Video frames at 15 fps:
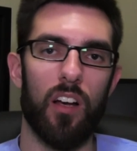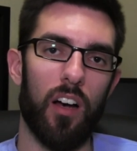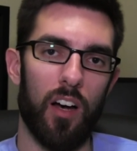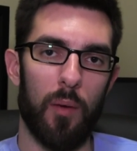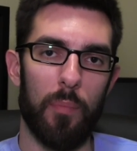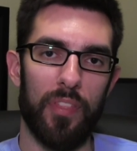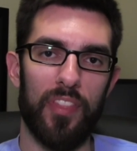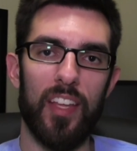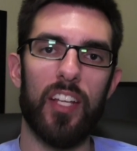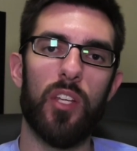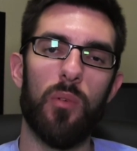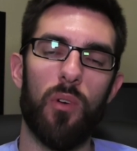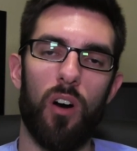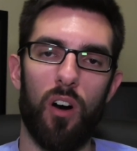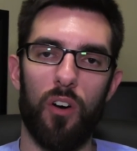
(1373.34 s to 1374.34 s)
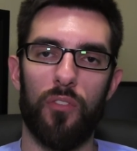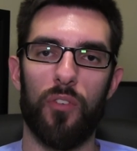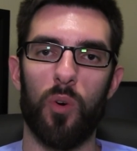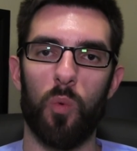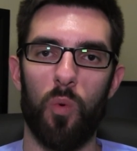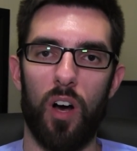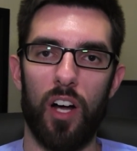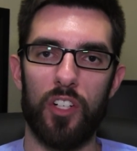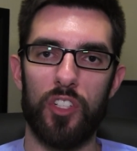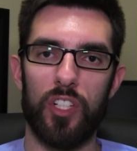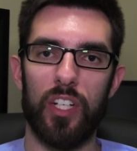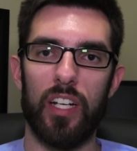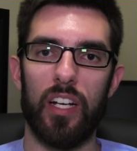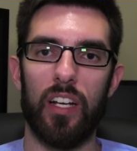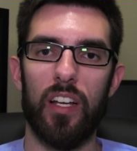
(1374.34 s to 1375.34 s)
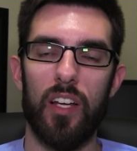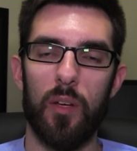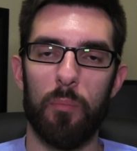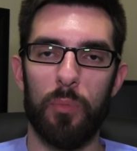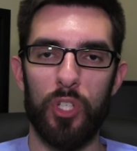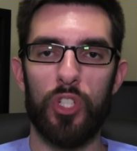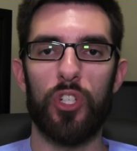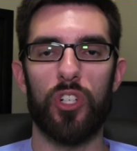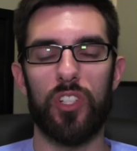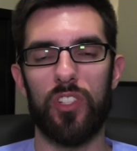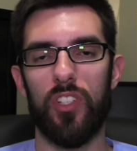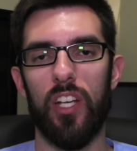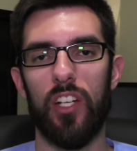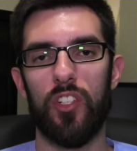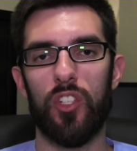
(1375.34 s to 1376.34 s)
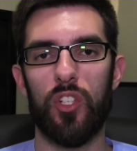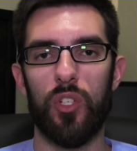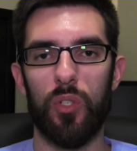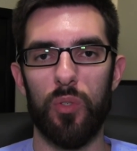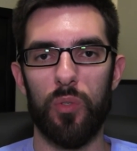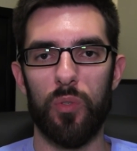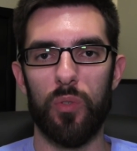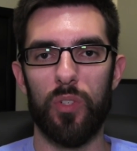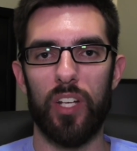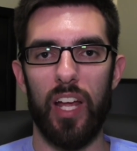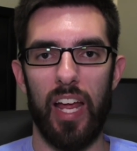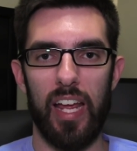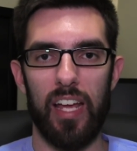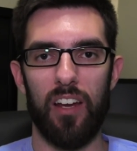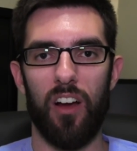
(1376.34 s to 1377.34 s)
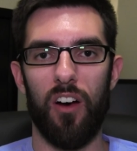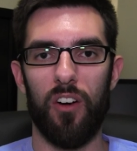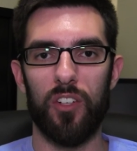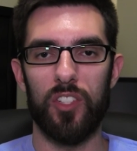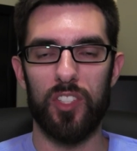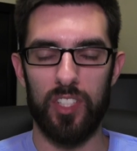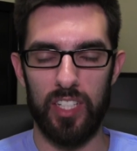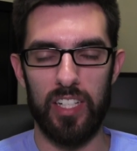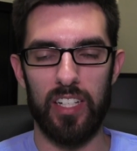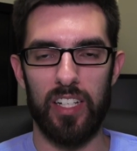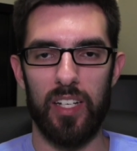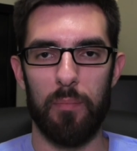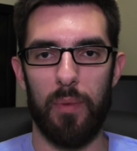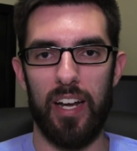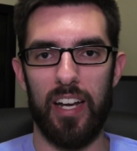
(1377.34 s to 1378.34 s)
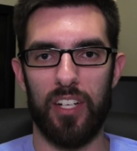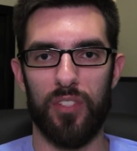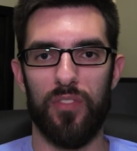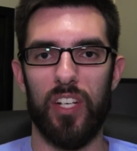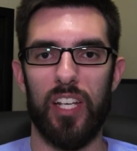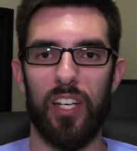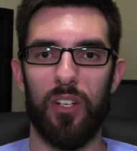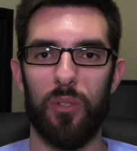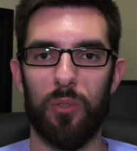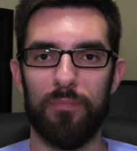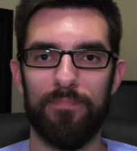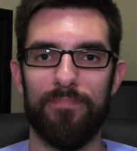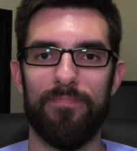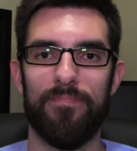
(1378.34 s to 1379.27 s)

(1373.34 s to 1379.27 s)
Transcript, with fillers: Uh, but thank you all for watching. Be sure to stay tuned, and I'll see you in my next video.